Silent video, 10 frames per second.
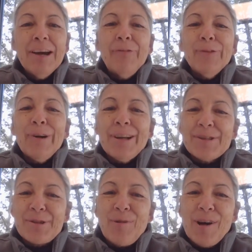Florida has
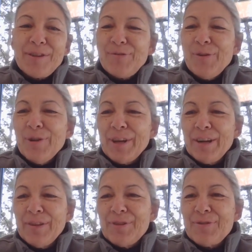iguanas falling out
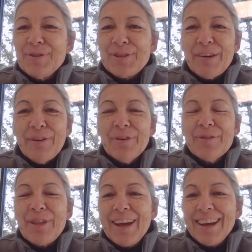of the trees. I've
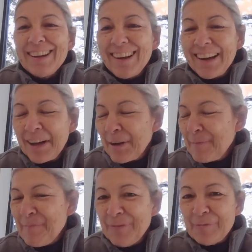heard that,
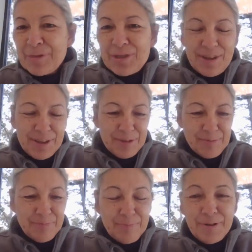um, which I think is
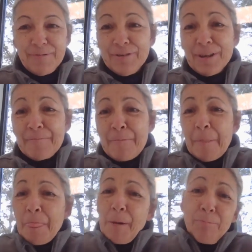pretty funny.
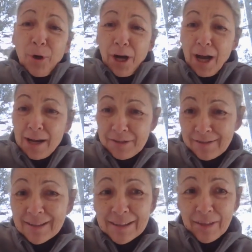Poor guys
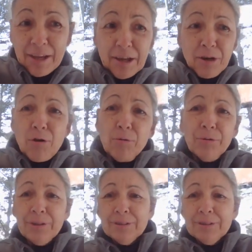they get cold.